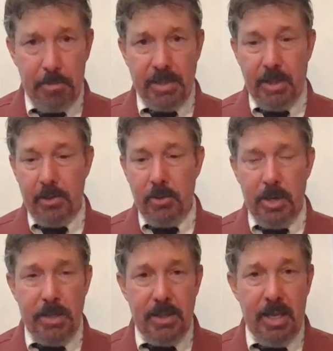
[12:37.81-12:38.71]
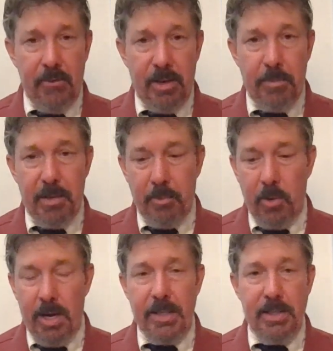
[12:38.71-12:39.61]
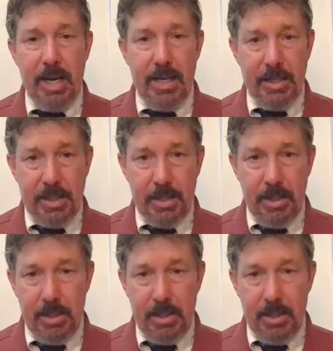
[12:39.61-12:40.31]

but the Lord is giving me more insight into